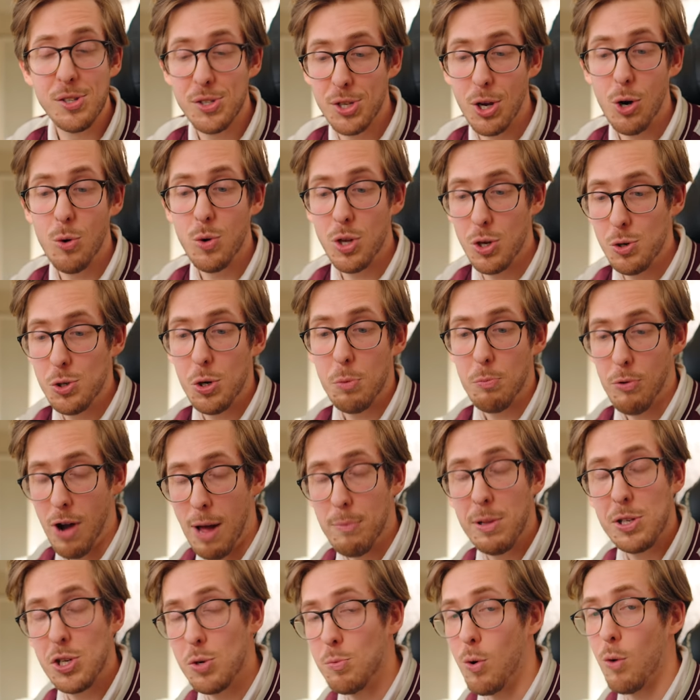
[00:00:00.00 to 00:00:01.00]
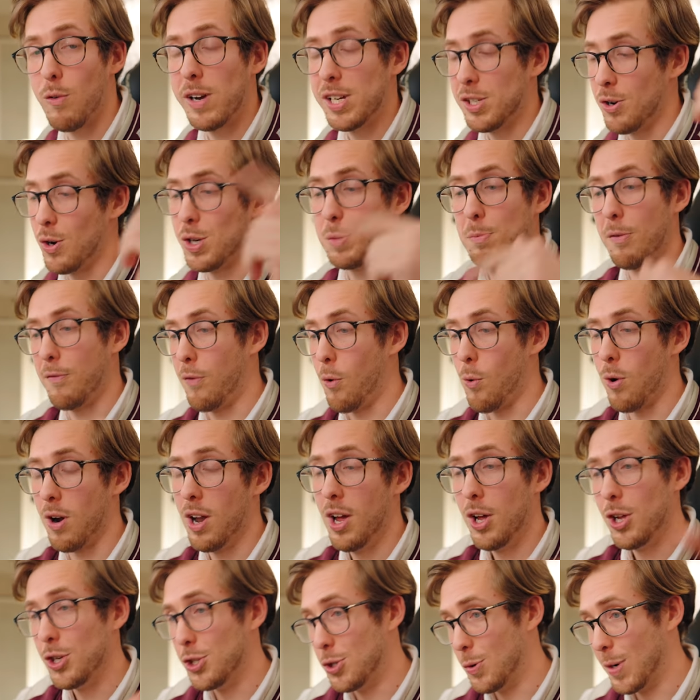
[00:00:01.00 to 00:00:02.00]
And so you should probably do more research
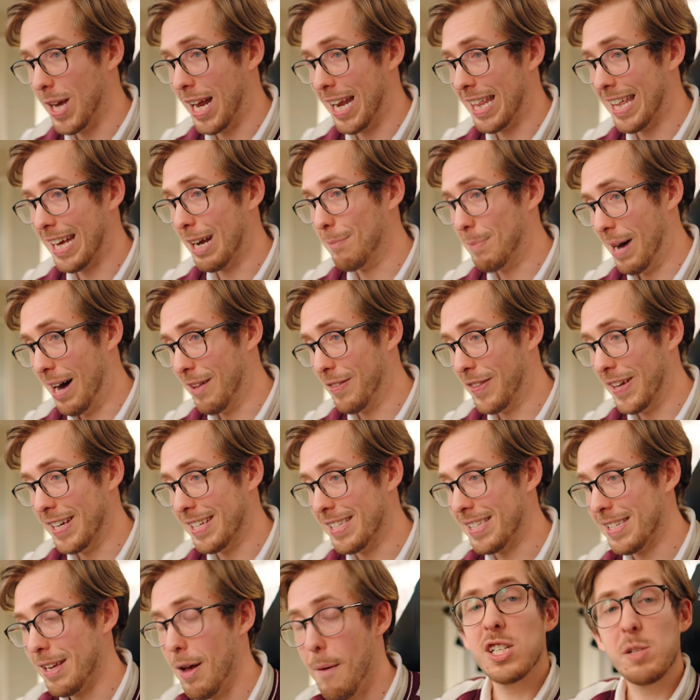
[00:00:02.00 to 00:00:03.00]
before doing anything about this.